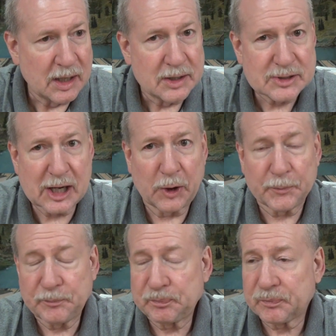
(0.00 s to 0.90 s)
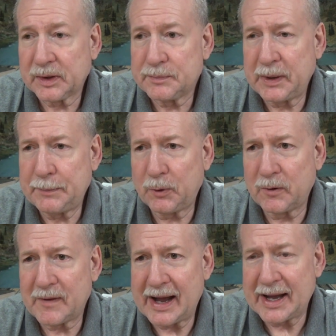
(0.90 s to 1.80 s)
So, people
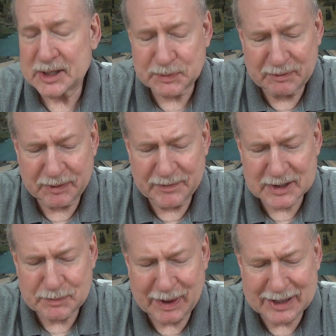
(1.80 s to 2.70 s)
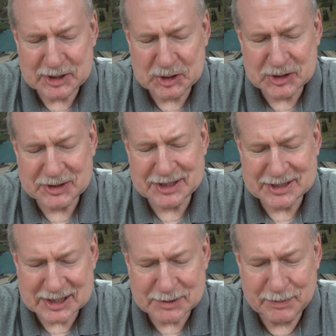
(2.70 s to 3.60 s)
have asked me from this passage does
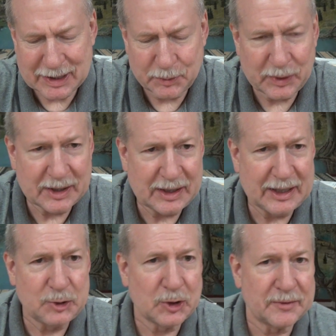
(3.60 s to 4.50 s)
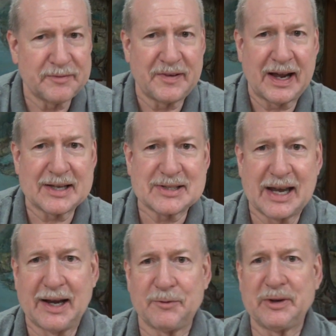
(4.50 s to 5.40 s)
this mean we need to confess
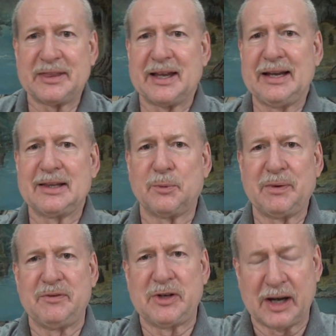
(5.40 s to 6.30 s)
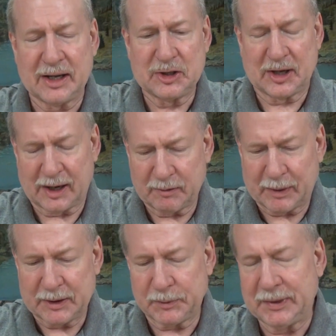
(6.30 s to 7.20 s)
everything that we've done to
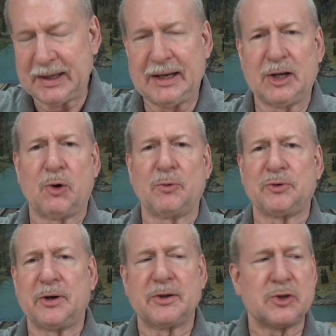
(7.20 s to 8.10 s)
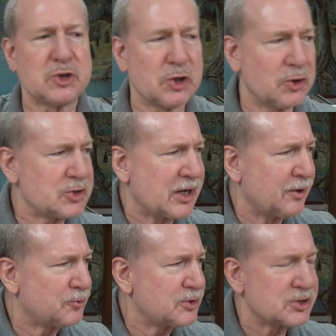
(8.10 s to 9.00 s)
everybody? We need to go in front of the church
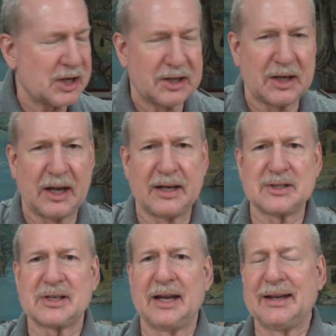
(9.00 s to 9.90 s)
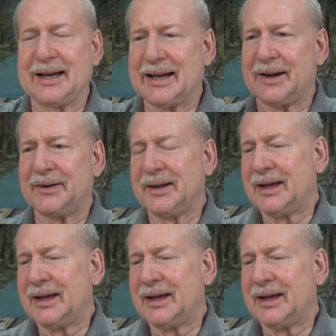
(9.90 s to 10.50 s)
every Sunday and say, Yeah,